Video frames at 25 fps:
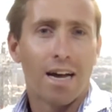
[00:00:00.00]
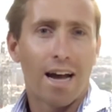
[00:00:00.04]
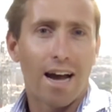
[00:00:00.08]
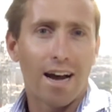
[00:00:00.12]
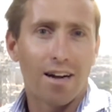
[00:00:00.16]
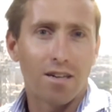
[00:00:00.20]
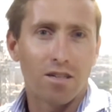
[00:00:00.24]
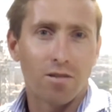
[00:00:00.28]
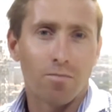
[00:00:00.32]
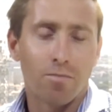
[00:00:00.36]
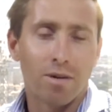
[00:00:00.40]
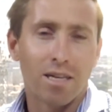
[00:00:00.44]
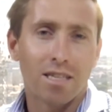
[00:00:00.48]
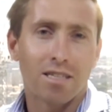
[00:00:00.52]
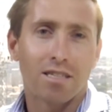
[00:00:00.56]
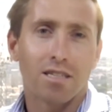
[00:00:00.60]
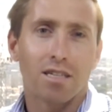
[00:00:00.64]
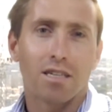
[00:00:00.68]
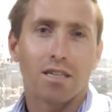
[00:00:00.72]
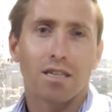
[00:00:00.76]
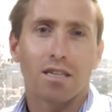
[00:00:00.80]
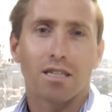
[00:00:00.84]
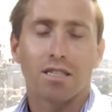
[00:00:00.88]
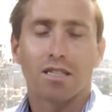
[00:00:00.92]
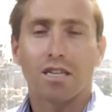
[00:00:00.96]
Our
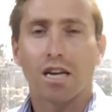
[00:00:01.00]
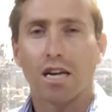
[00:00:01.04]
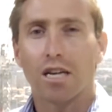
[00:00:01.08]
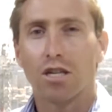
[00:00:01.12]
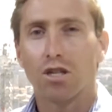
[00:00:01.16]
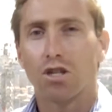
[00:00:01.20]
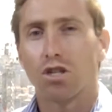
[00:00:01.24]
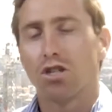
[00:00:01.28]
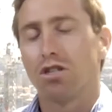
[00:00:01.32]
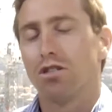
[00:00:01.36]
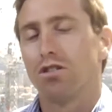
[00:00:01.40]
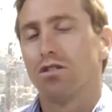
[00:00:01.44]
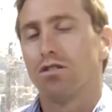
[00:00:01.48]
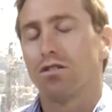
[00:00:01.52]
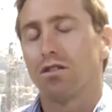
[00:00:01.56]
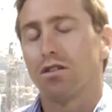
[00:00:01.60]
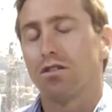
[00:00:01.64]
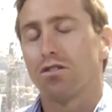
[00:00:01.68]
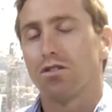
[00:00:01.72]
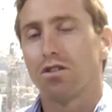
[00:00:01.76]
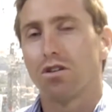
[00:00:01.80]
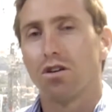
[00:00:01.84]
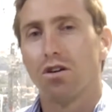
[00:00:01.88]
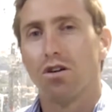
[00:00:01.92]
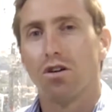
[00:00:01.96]
domestic attentions
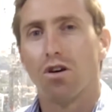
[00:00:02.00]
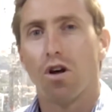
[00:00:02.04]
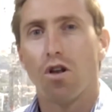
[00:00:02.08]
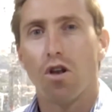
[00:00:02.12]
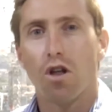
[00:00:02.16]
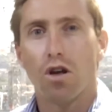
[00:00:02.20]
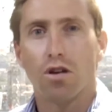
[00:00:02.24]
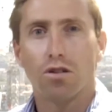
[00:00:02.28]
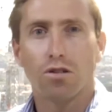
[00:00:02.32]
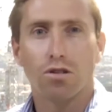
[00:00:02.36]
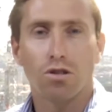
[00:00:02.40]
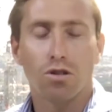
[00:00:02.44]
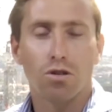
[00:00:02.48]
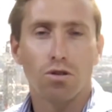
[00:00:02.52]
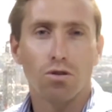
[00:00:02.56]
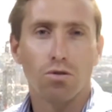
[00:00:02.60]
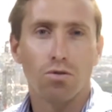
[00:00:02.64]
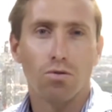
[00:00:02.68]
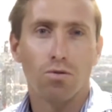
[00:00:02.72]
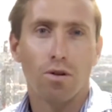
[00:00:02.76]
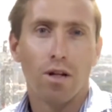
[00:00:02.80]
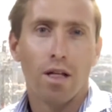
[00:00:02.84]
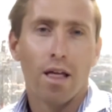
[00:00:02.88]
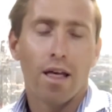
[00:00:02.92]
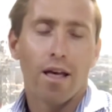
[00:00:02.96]
turn
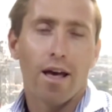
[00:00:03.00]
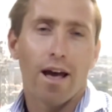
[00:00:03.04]
to